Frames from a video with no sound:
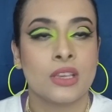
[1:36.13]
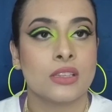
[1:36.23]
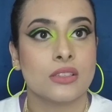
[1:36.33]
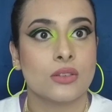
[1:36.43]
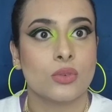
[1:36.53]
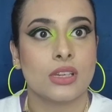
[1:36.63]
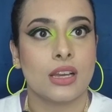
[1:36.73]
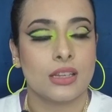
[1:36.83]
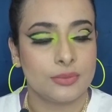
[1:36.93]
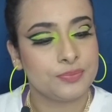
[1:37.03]
So
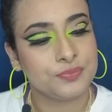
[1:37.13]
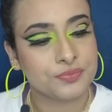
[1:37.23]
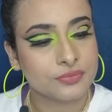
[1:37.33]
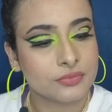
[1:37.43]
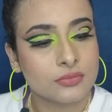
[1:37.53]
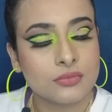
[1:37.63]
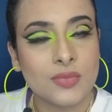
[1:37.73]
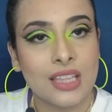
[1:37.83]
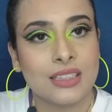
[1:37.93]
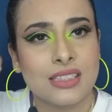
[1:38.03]
yeah,
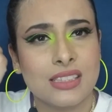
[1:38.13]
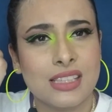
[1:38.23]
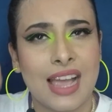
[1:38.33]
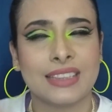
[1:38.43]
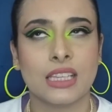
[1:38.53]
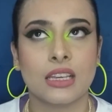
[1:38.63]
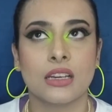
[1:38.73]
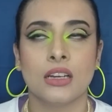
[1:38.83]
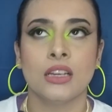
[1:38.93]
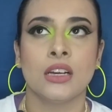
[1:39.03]
this is, I think,
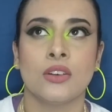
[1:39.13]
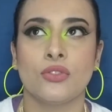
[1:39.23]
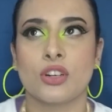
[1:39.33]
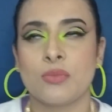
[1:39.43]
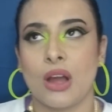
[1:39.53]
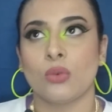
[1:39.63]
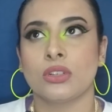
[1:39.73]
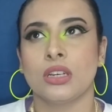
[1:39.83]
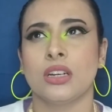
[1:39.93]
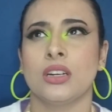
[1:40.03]
for
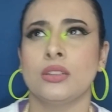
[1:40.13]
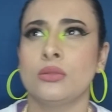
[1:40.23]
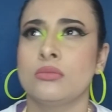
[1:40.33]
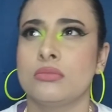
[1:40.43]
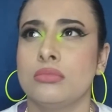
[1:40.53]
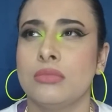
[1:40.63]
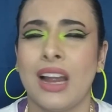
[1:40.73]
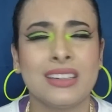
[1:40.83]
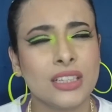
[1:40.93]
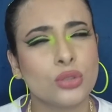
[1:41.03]
about
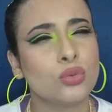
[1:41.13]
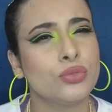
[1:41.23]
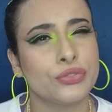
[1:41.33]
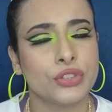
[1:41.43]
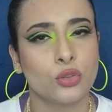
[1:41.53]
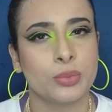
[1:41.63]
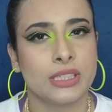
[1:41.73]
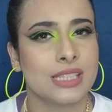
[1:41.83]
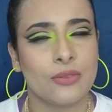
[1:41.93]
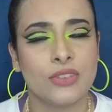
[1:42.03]
under 250
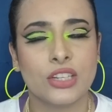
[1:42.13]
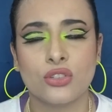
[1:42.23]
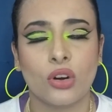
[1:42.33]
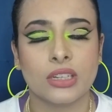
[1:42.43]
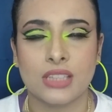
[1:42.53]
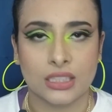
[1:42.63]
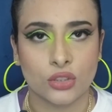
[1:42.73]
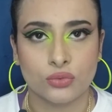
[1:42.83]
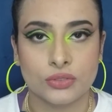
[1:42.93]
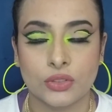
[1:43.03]
rupees. I'm very sure it is under
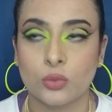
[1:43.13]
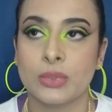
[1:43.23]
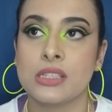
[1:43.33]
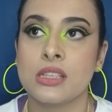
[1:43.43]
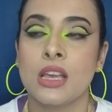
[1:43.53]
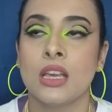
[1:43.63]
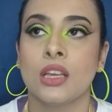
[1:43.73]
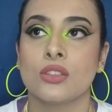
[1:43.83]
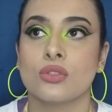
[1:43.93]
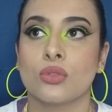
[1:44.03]
250 rupees,
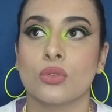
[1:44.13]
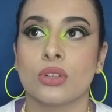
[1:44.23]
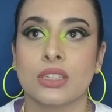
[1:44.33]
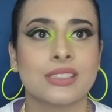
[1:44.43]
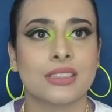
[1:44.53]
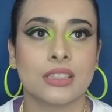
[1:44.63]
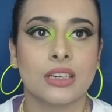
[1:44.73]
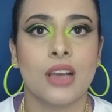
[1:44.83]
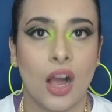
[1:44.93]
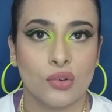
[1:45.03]
so it's
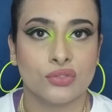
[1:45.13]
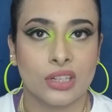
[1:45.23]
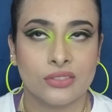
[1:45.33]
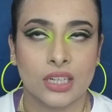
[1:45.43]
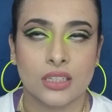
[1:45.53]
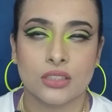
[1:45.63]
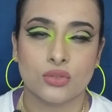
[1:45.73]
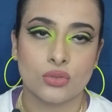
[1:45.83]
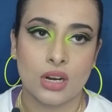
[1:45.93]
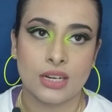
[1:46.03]
literally half of 500.
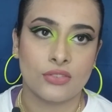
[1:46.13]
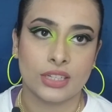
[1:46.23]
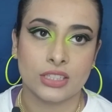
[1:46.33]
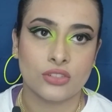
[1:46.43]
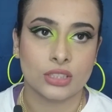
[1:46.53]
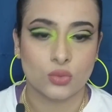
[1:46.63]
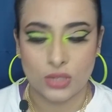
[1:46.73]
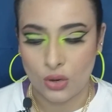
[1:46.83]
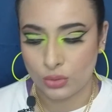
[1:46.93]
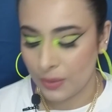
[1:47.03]
So definitely try this
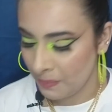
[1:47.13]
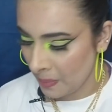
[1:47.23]
one out.